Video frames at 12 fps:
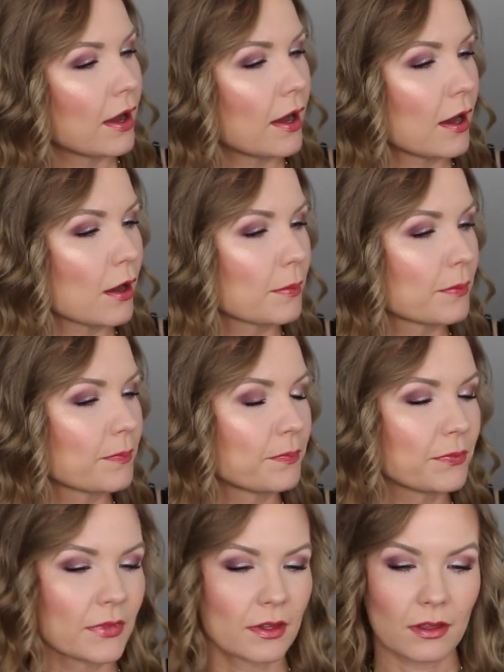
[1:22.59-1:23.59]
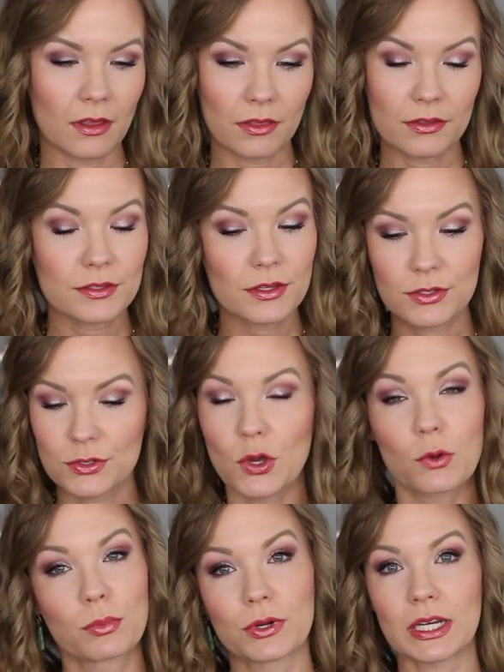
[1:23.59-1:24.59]
Um, this is
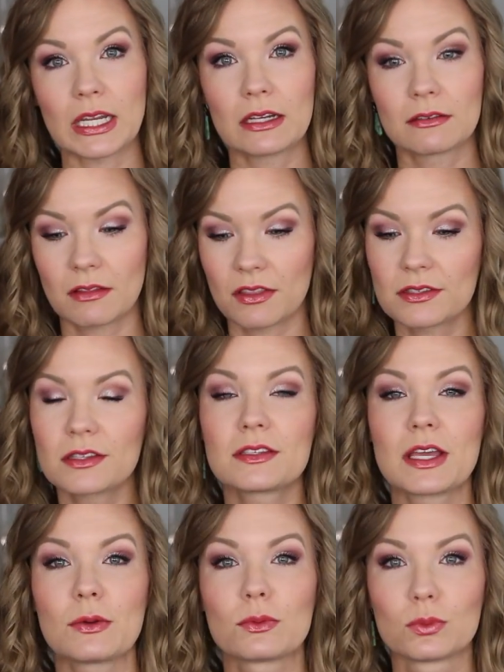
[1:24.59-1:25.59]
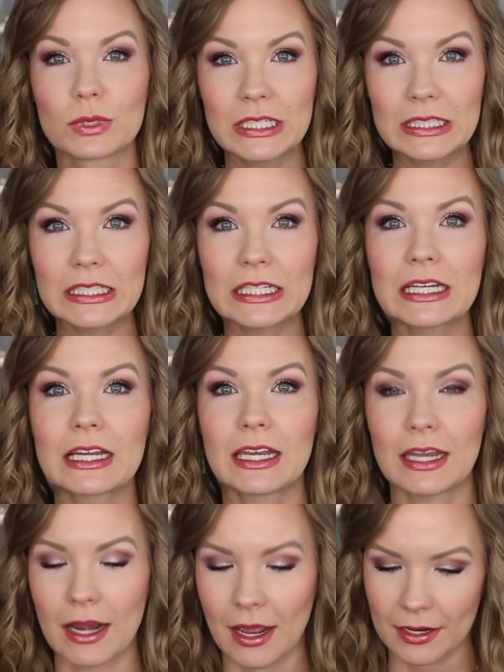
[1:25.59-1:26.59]
so pretty. This is a really
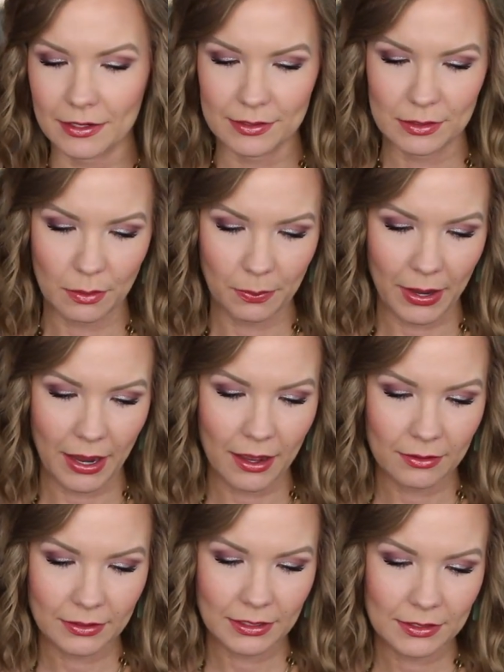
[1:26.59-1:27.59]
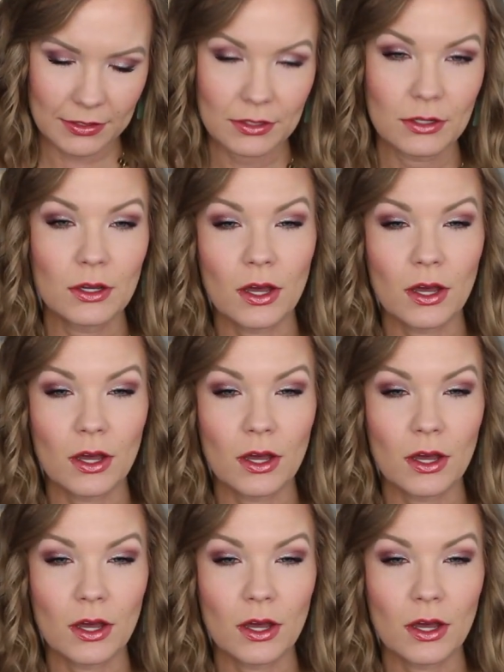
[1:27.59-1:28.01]
nice palette.